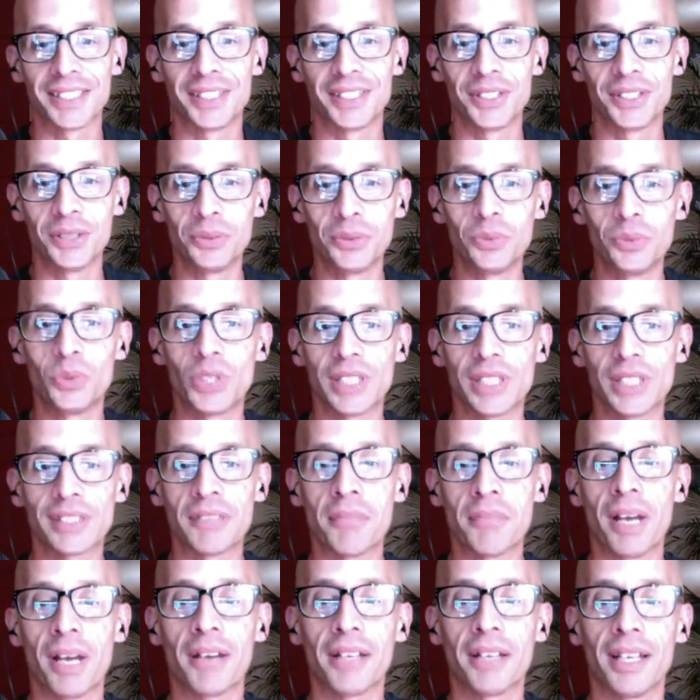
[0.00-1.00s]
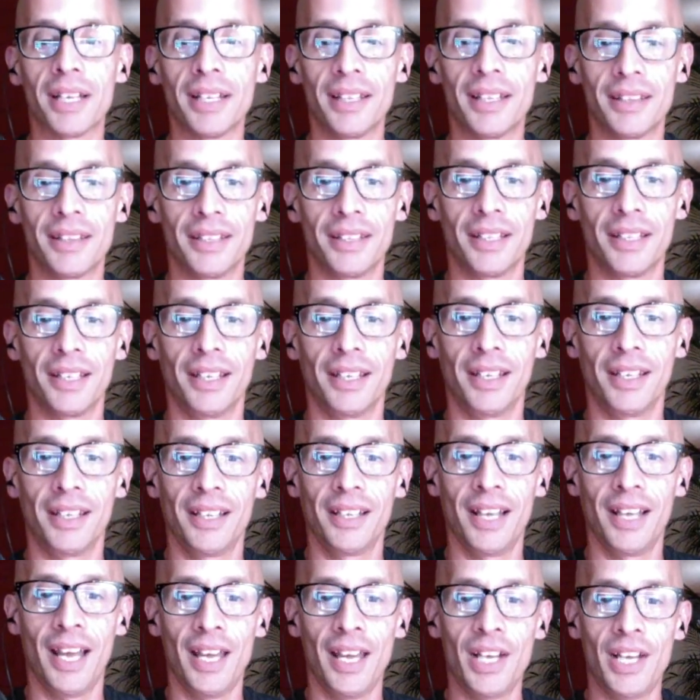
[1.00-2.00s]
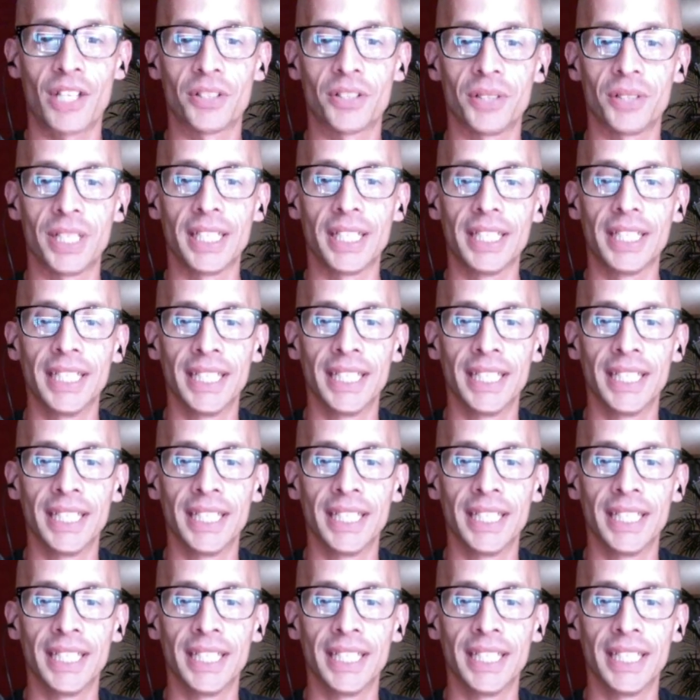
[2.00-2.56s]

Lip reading: do just about anything. I agree.